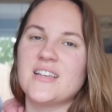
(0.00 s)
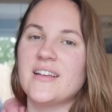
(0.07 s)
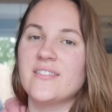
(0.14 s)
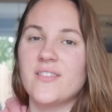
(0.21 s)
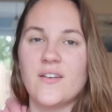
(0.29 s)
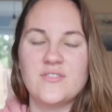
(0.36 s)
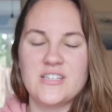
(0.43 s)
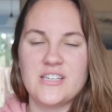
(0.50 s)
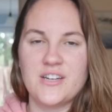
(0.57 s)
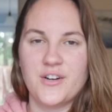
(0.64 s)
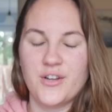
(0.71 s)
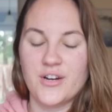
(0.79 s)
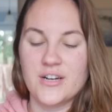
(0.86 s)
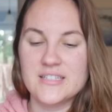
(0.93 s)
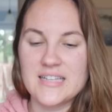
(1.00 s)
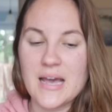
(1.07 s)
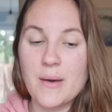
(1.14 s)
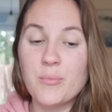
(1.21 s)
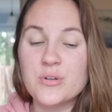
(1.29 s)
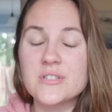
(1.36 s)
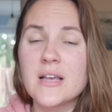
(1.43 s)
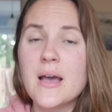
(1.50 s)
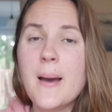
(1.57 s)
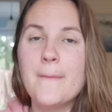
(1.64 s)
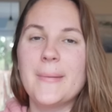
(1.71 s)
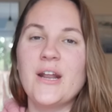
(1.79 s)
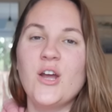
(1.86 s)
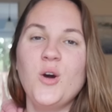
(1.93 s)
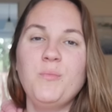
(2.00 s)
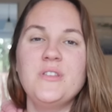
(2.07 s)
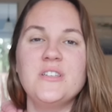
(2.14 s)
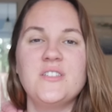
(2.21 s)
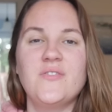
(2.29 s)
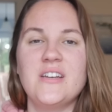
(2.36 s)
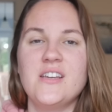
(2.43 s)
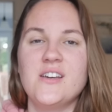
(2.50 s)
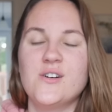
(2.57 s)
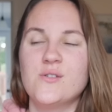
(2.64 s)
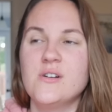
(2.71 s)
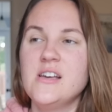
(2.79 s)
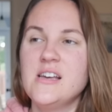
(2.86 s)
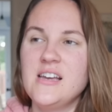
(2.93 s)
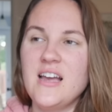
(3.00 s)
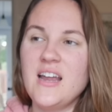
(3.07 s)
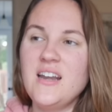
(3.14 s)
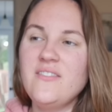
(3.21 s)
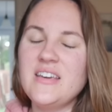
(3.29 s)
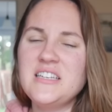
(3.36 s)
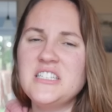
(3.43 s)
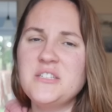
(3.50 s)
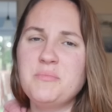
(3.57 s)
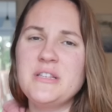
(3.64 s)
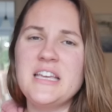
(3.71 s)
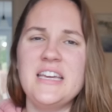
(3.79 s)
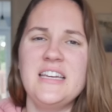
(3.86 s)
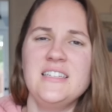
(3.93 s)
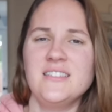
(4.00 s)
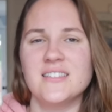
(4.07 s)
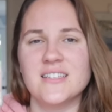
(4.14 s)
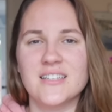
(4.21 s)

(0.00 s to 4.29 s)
I'd love to hear your examples, but I hope this video kind of explains